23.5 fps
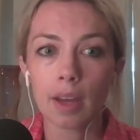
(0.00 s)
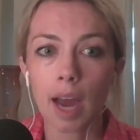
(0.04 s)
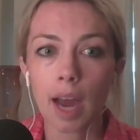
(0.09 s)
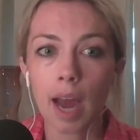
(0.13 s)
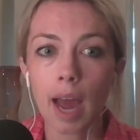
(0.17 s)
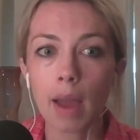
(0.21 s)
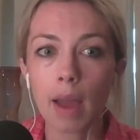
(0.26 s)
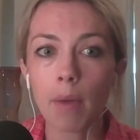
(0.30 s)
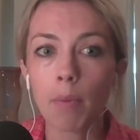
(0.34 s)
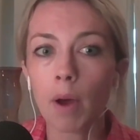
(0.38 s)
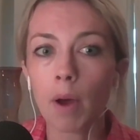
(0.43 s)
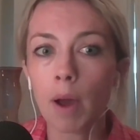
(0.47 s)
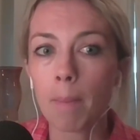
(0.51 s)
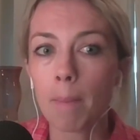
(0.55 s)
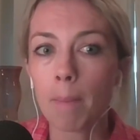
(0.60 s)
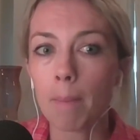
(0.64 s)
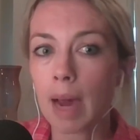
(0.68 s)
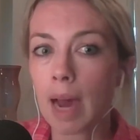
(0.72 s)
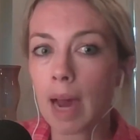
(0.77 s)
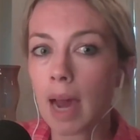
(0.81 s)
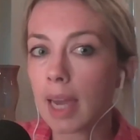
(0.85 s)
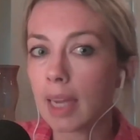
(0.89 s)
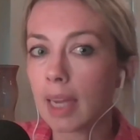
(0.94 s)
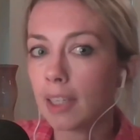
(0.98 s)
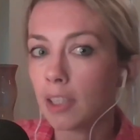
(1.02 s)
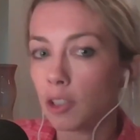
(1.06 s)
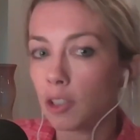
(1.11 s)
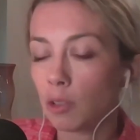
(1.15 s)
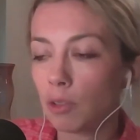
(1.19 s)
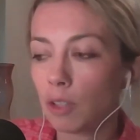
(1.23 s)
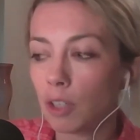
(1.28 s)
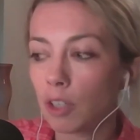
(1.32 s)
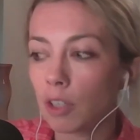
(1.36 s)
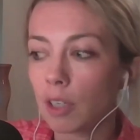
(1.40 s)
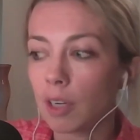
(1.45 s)
I want my
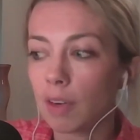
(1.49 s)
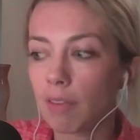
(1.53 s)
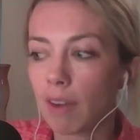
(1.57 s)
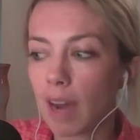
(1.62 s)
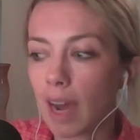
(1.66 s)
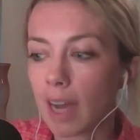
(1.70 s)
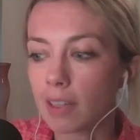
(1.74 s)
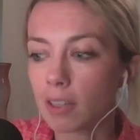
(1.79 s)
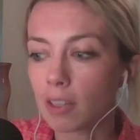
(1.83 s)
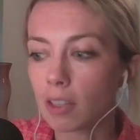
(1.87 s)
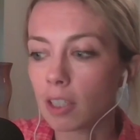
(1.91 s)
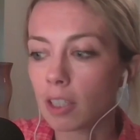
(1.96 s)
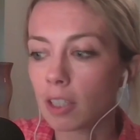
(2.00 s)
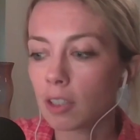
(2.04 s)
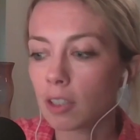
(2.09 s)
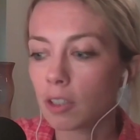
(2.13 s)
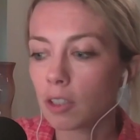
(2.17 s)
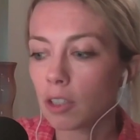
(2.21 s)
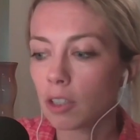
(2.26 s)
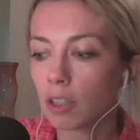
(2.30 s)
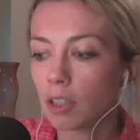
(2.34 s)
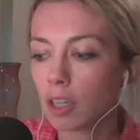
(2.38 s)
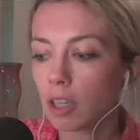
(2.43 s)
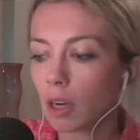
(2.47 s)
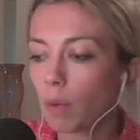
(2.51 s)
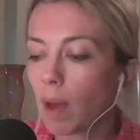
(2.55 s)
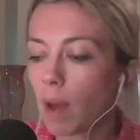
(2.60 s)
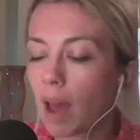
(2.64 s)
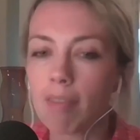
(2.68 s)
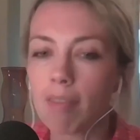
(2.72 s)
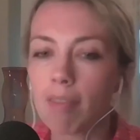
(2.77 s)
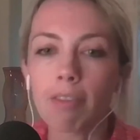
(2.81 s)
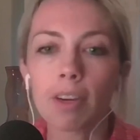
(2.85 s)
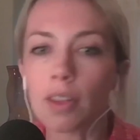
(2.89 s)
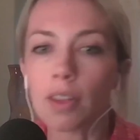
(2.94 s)
junior advisor to know
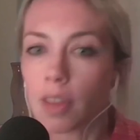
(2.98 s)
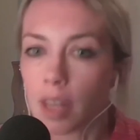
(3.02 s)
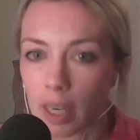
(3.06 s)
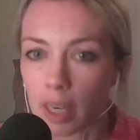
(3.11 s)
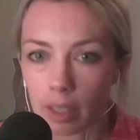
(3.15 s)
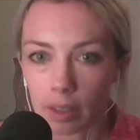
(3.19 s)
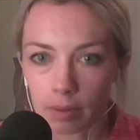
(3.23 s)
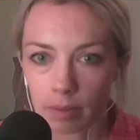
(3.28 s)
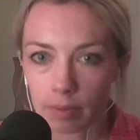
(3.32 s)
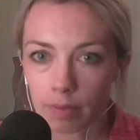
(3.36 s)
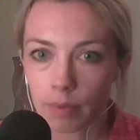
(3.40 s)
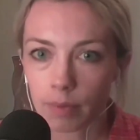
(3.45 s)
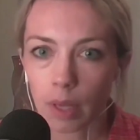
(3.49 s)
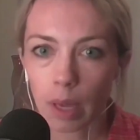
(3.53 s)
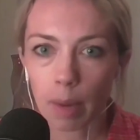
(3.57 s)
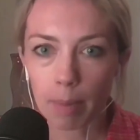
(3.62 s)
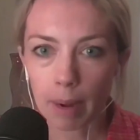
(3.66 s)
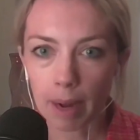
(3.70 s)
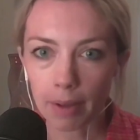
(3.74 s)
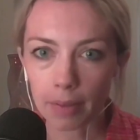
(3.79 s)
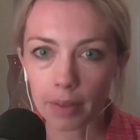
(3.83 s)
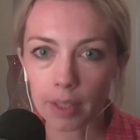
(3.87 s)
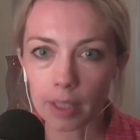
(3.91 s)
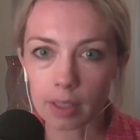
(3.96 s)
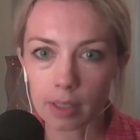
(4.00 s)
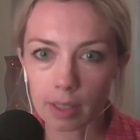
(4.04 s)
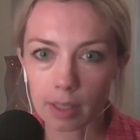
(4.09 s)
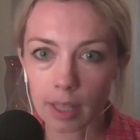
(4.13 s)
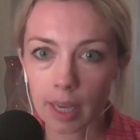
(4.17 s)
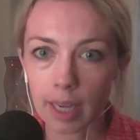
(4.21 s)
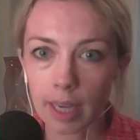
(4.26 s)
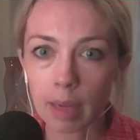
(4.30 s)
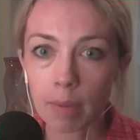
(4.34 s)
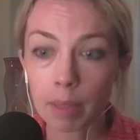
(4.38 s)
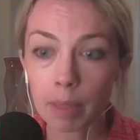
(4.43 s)
everything about this client,